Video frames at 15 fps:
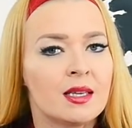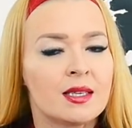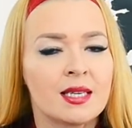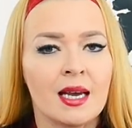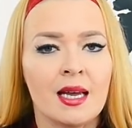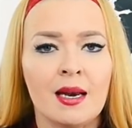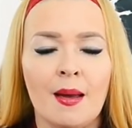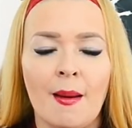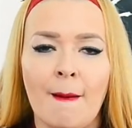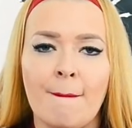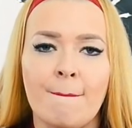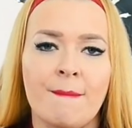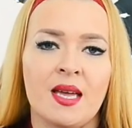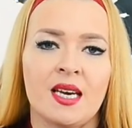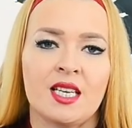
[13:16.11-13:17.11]
10
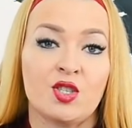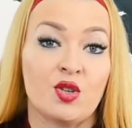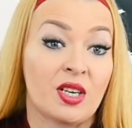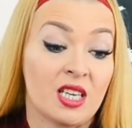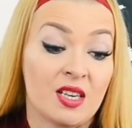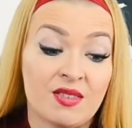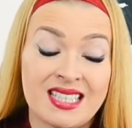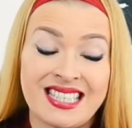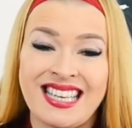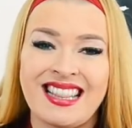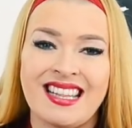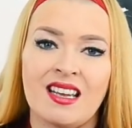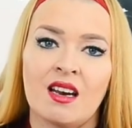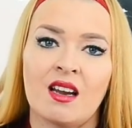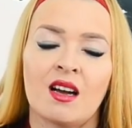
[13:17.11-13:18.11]
minutes, you can even set
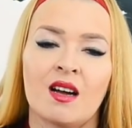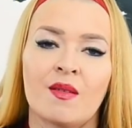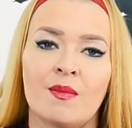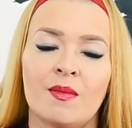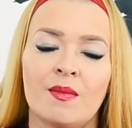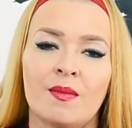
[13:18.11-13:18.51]
the alarm.